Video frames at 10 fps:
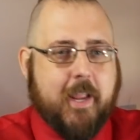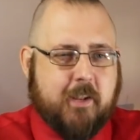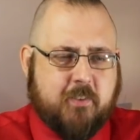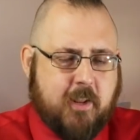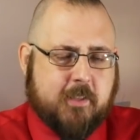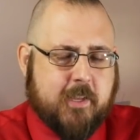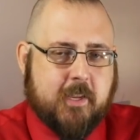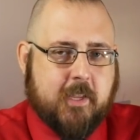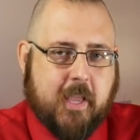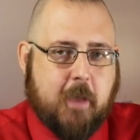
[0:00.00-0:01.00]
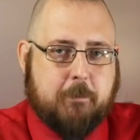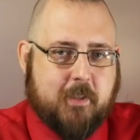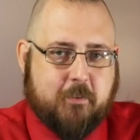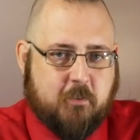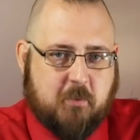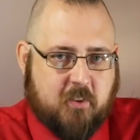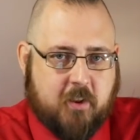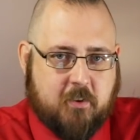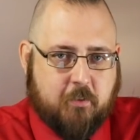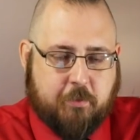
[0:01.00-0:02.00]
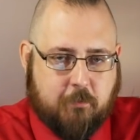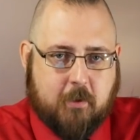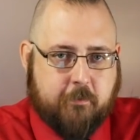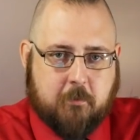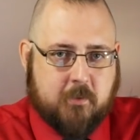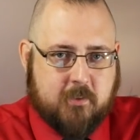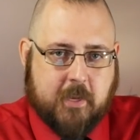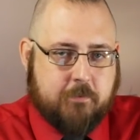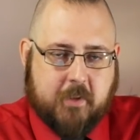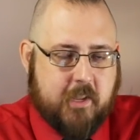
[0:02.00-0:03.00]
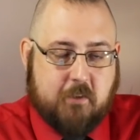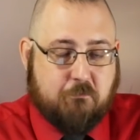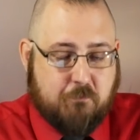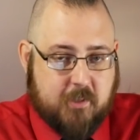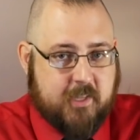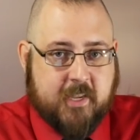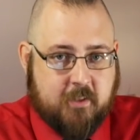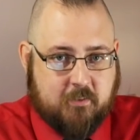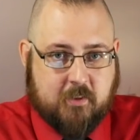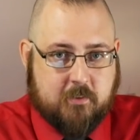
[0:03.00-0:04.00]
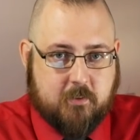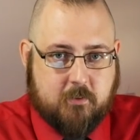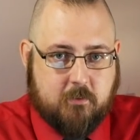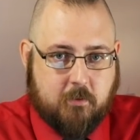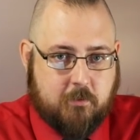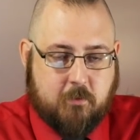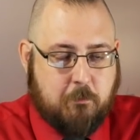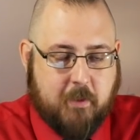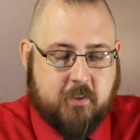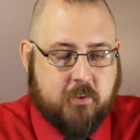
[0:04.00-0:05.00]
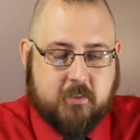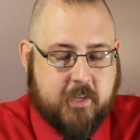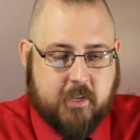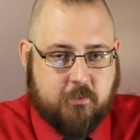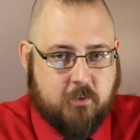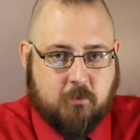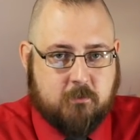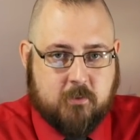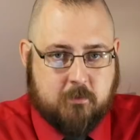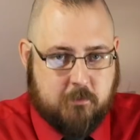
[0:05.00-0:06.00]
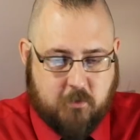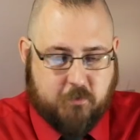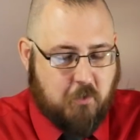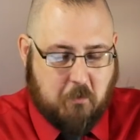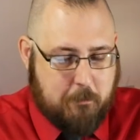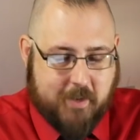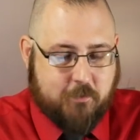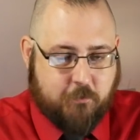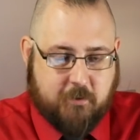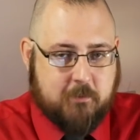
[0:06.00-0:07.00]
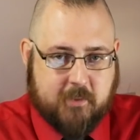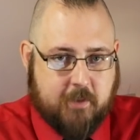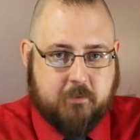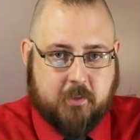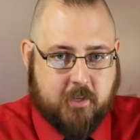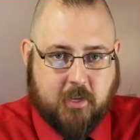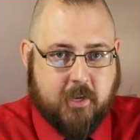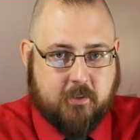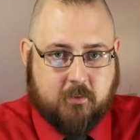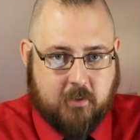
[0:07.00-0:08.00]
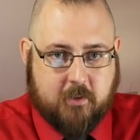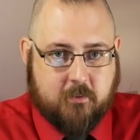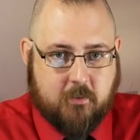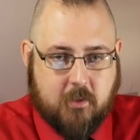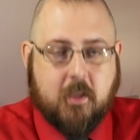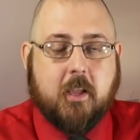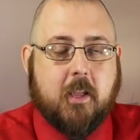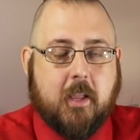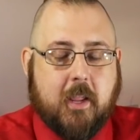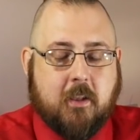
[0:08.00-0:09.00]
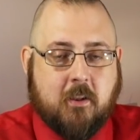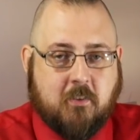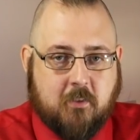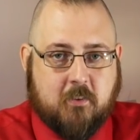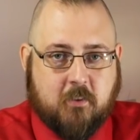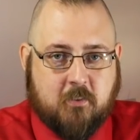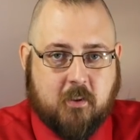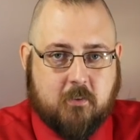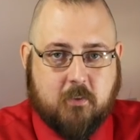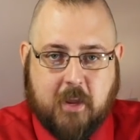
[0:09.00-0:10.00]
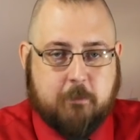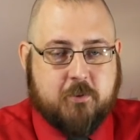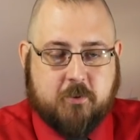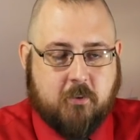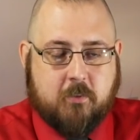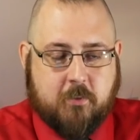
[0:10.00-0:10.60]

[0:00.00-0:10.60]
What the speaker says: It's not like capitalism is under threat from the left. It really isn't. There is no mainstream left in the United States. It doesn't exist. I'm sure